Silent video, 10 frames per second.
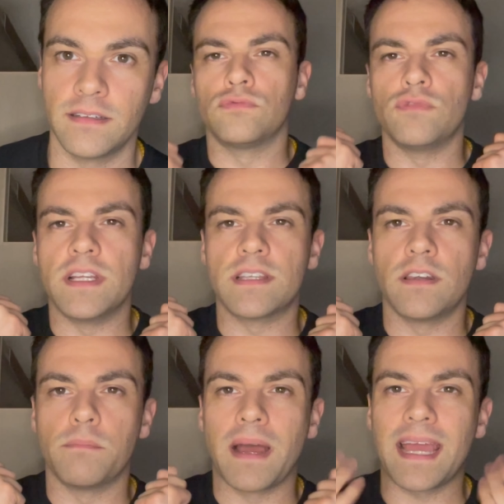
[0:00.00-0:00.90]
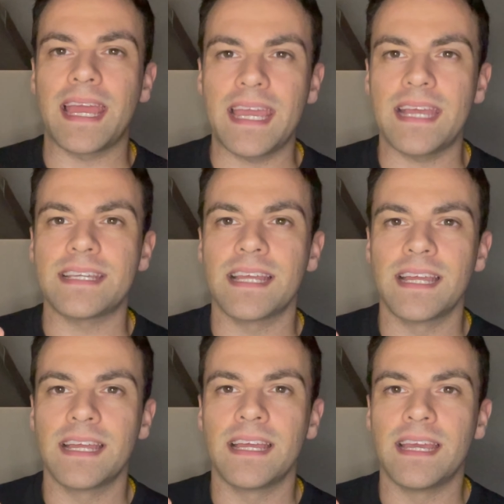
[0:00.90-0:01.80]
Reason number 8,
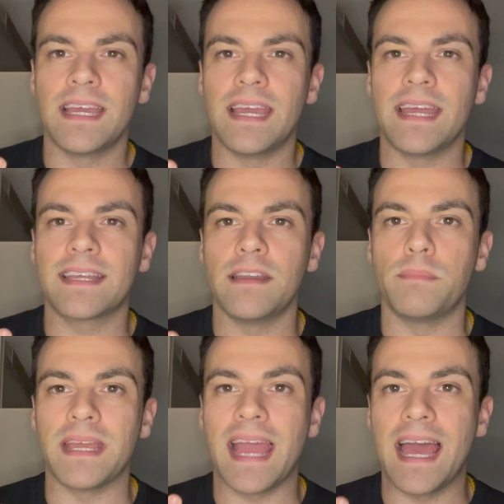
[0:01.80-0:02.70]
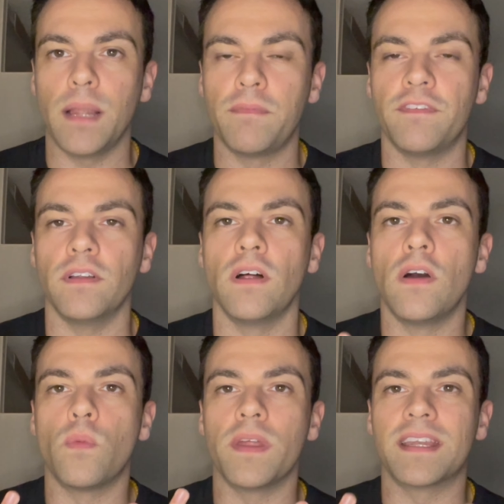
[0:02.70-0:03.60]
it can be helpful
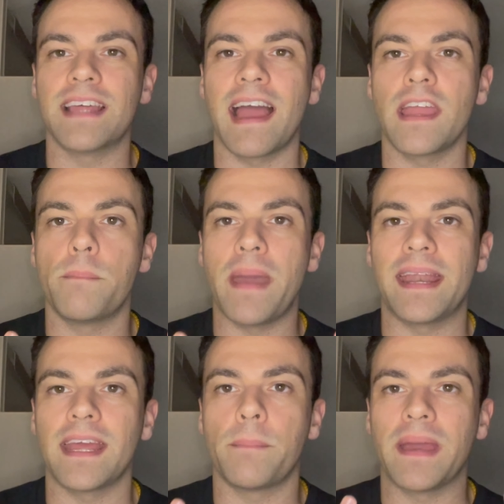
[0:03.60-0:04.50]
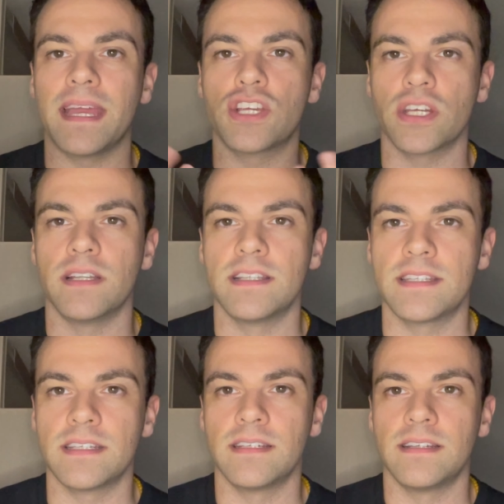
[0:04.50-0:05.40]
with diabetic patients,